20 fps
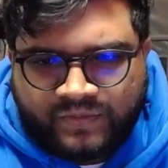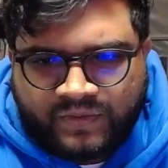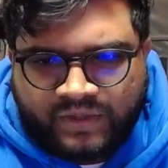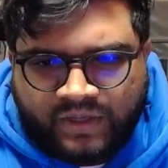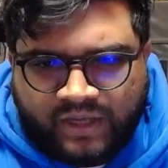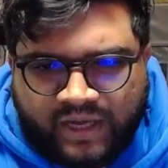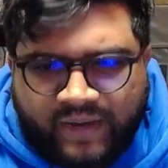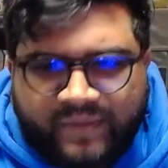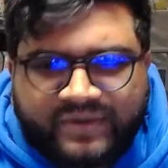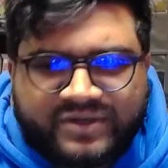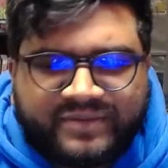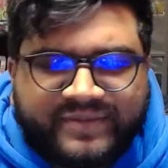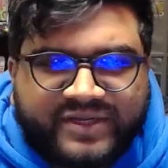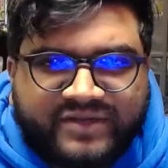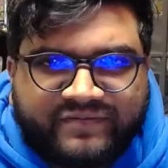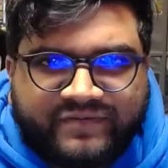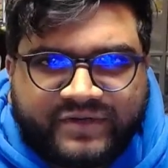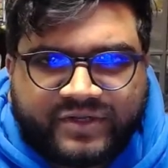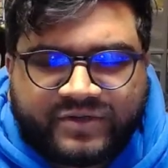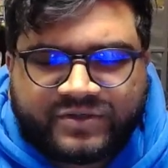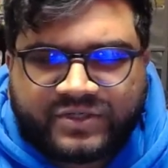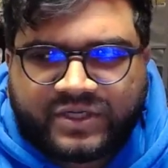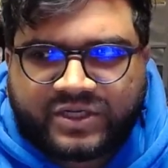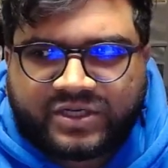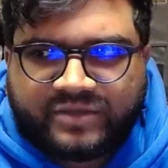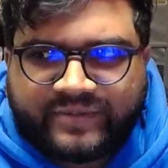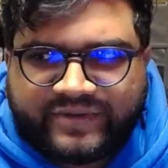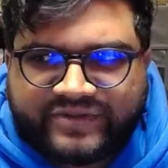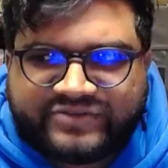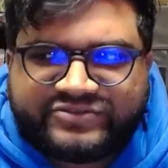I wanted to make a video talking
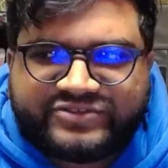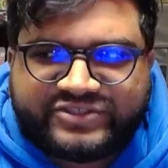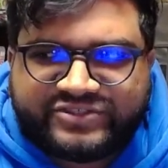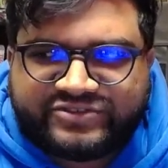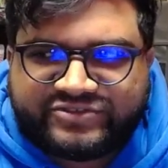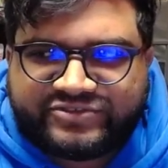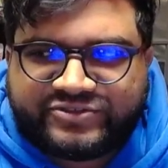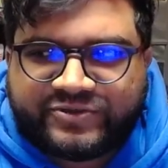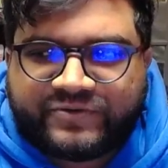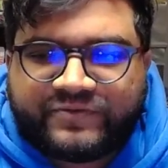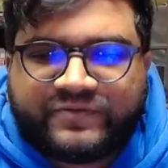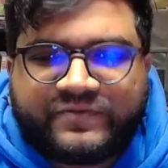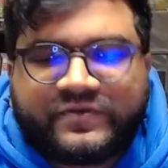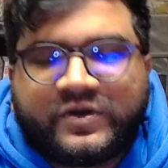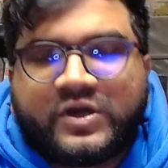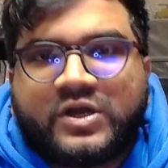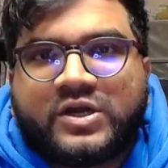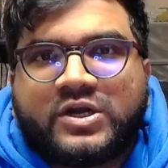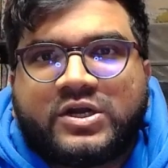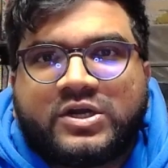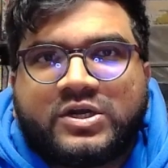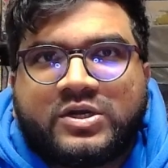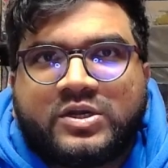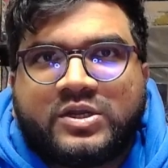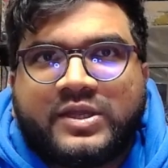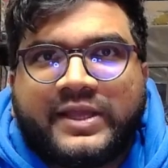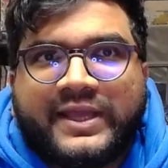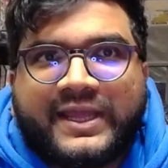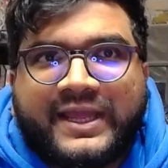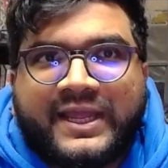about the season so far
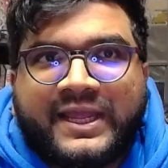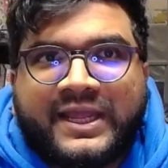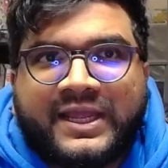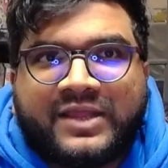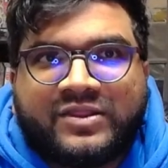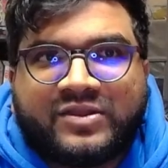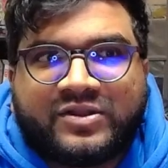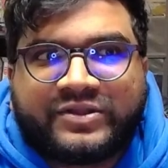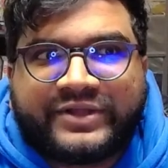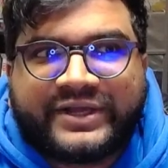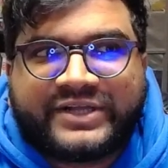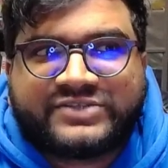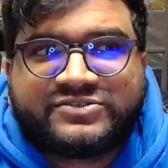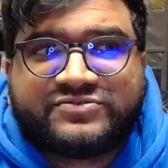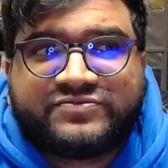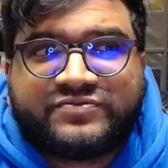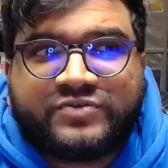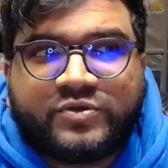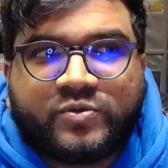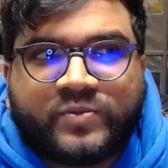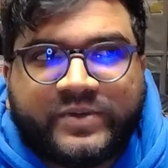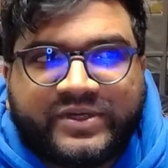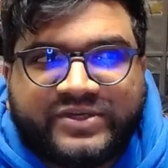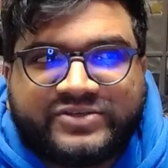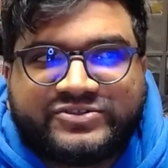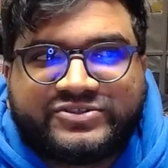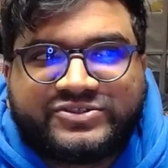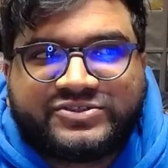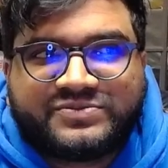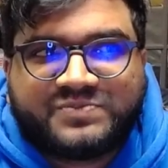and the last few
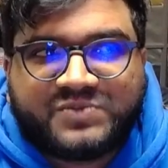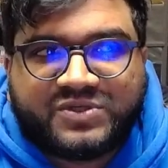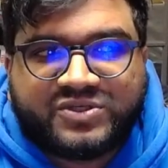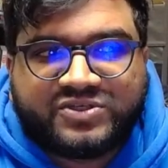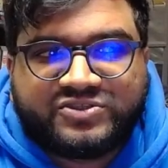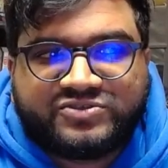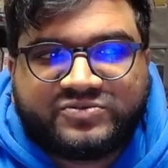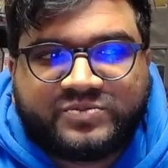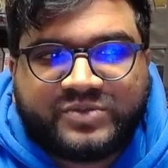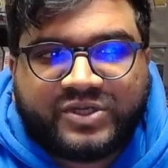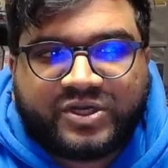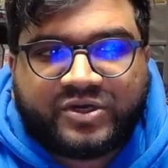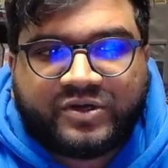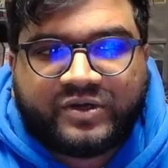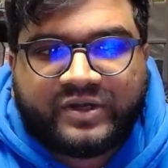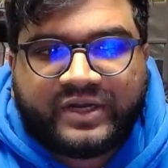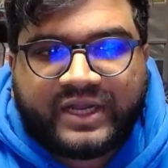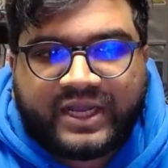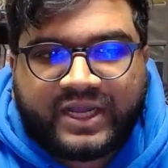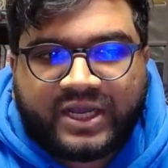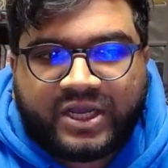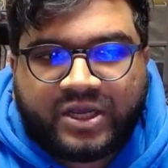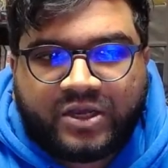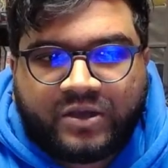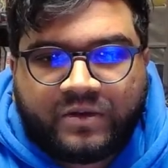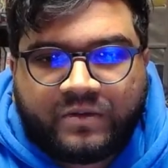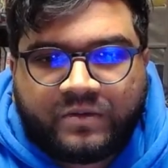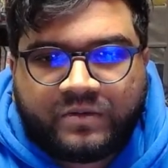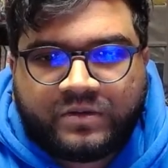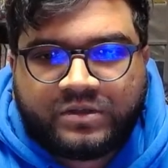weeks because we are
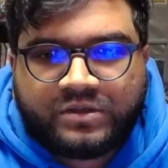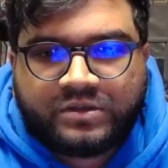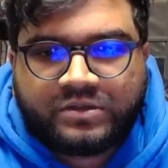now,